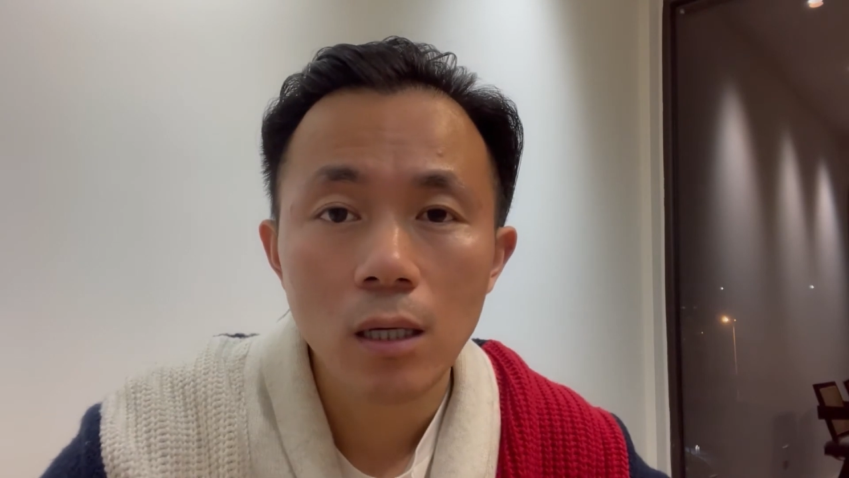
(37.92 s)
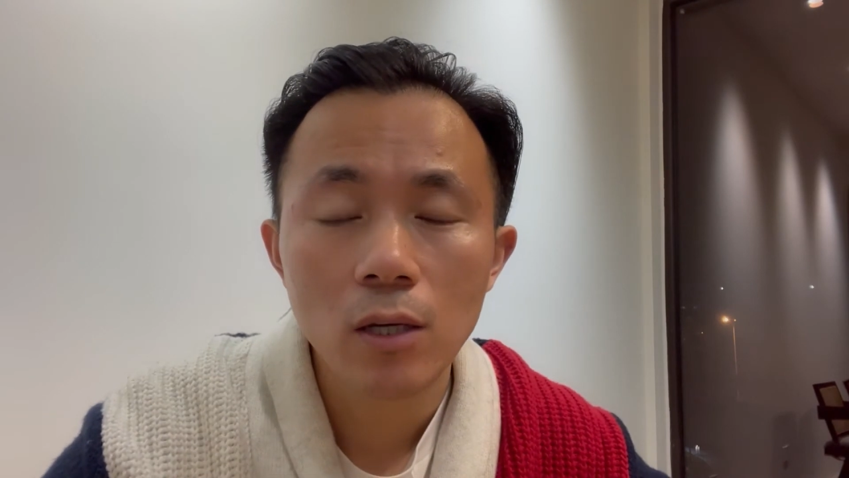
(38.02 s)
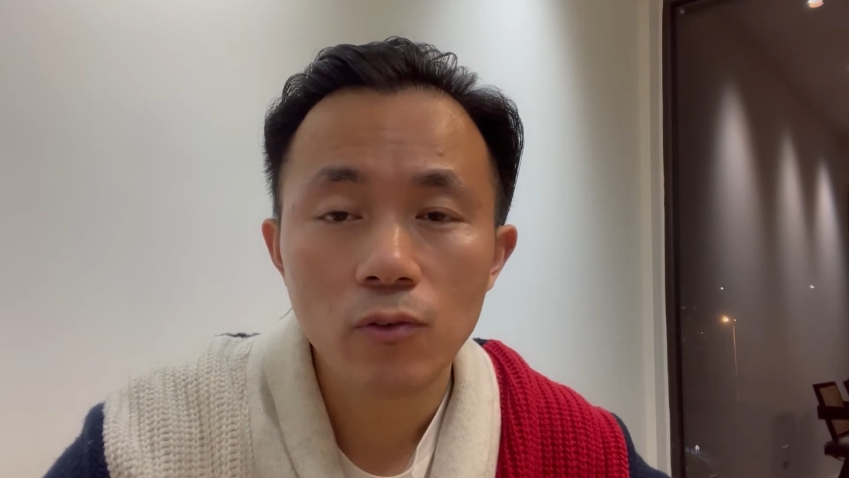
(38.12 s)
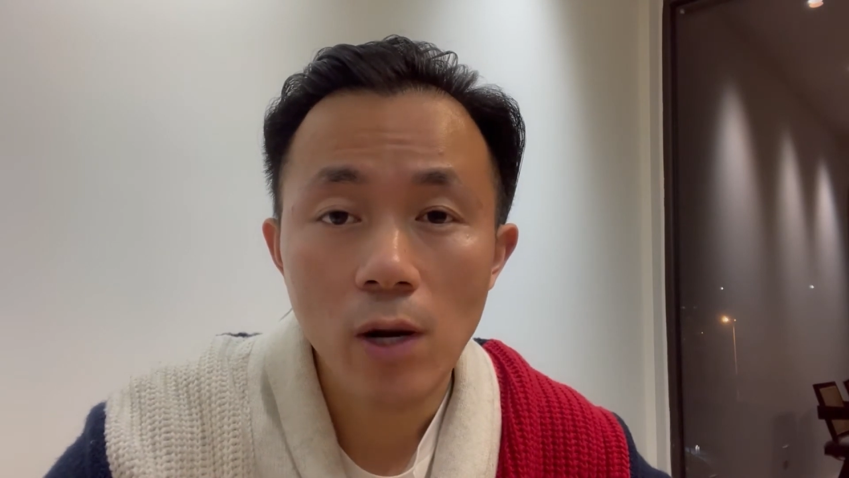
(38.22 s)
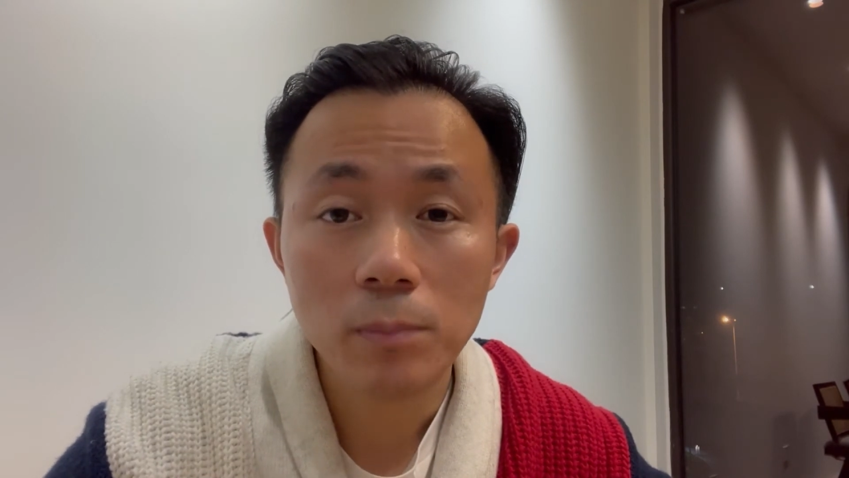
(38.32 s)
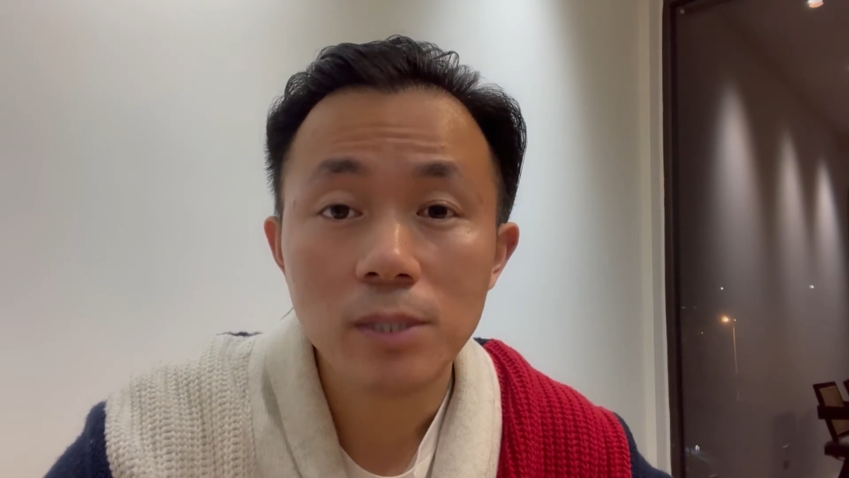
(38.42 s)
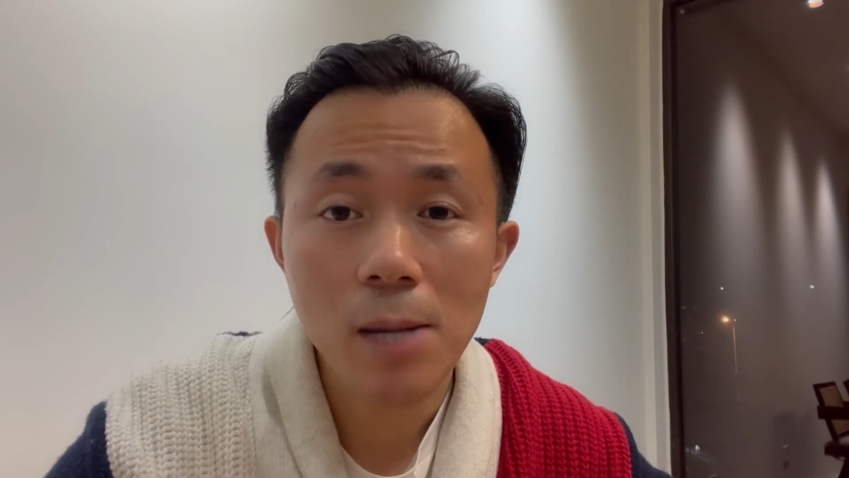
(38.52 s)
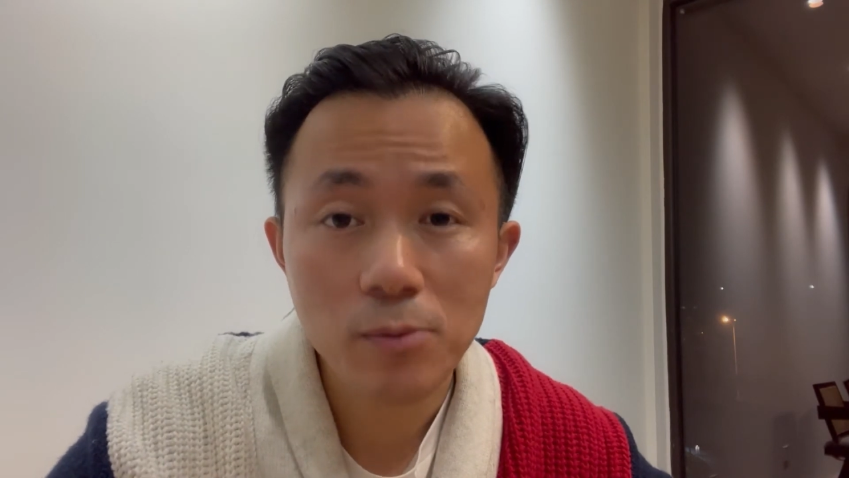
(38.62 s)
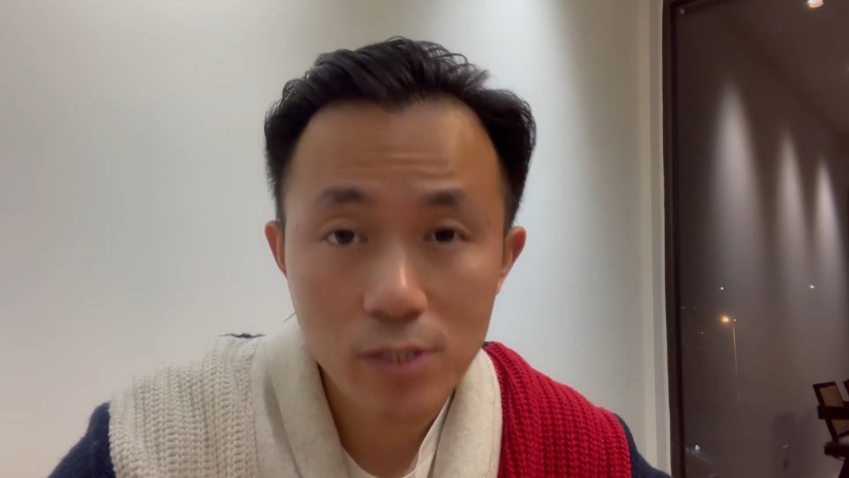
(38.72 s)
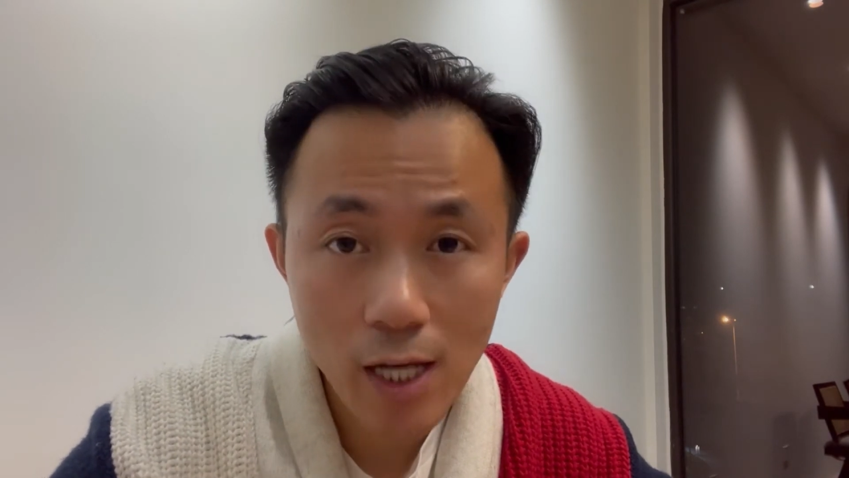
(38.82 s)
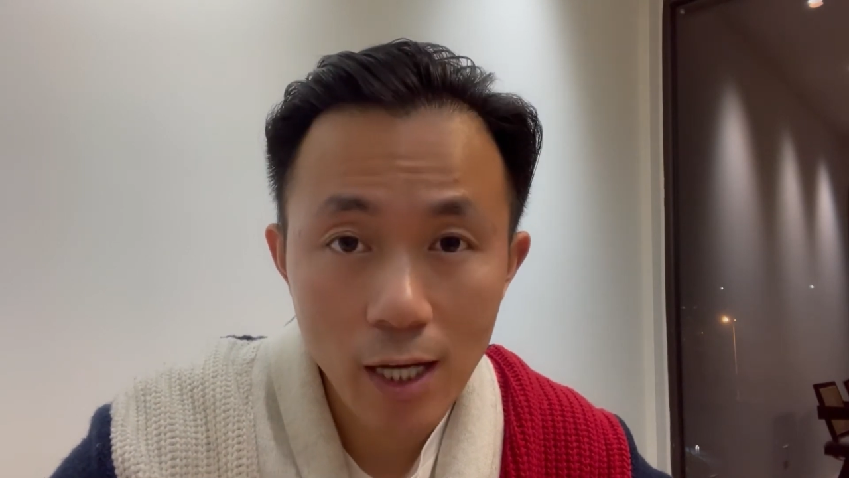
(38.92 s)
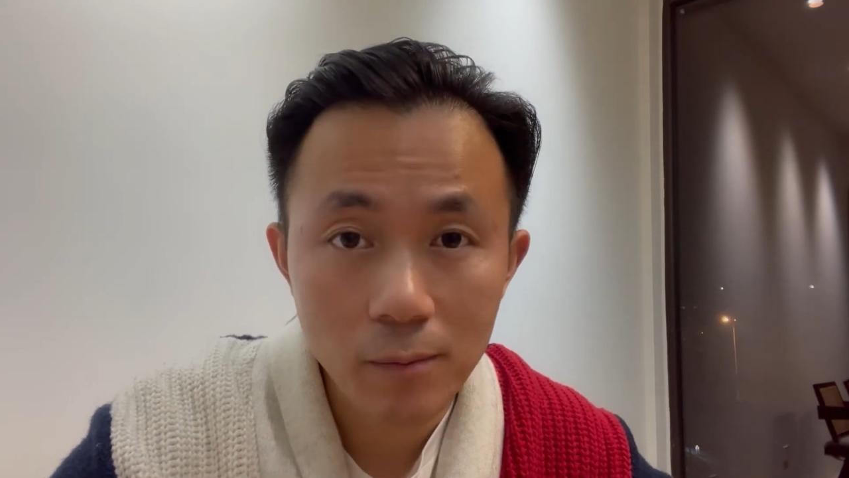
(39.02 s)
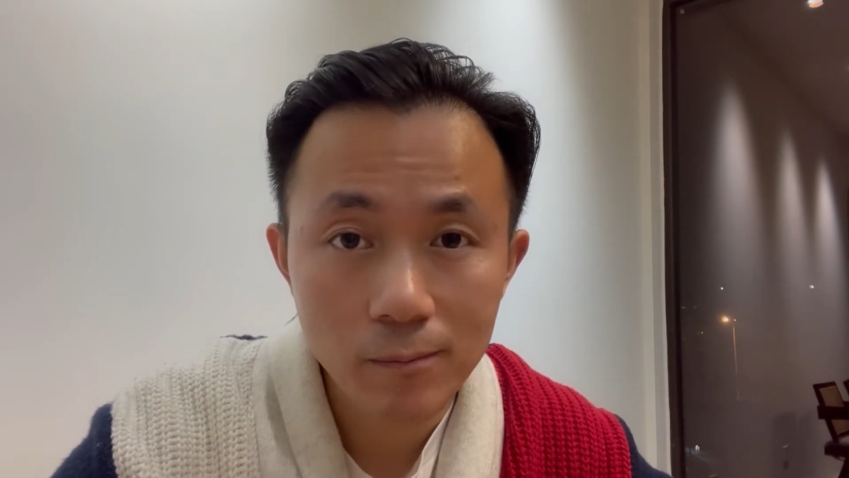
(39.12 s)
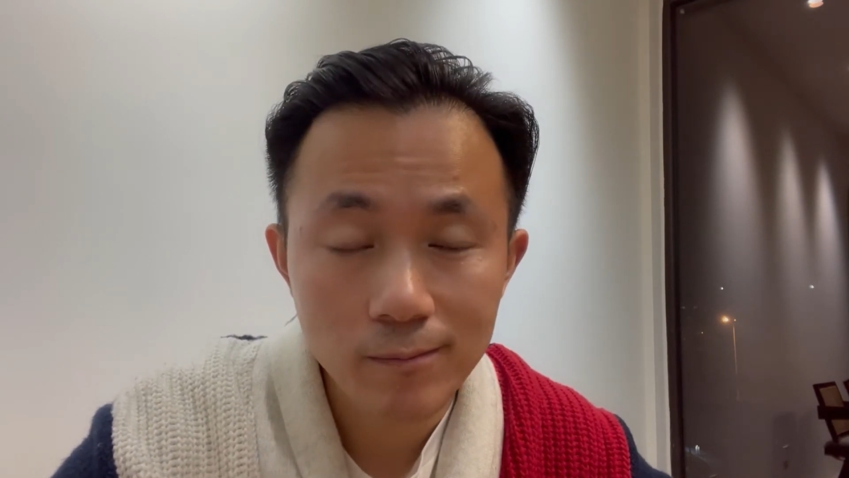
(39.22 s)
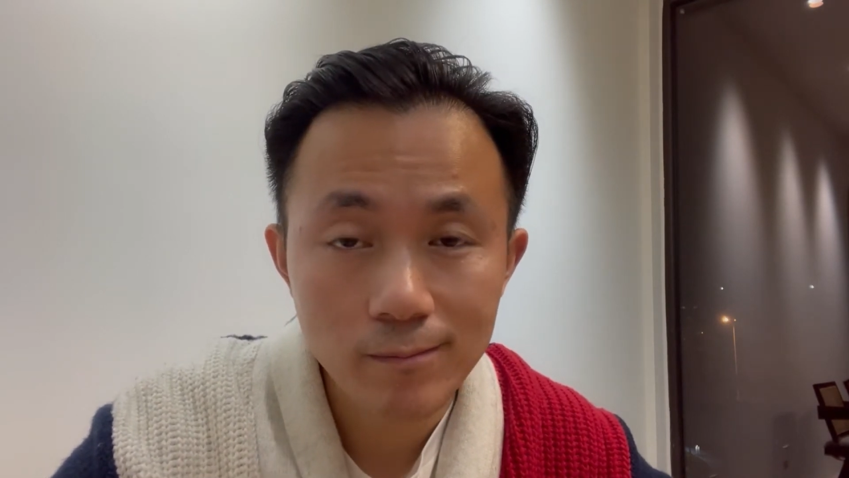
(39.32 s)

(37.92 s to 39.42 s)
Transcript: from time to time.